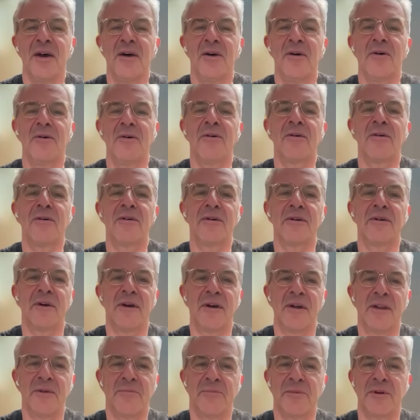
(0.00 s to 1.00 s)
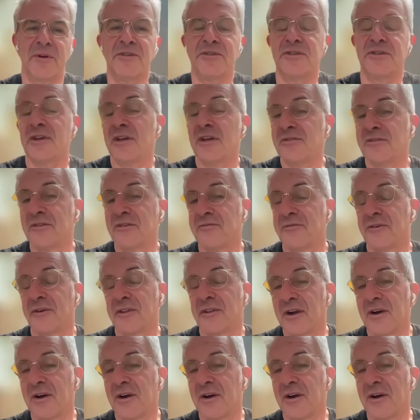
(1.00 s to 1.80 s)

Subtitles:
or an appreciation for the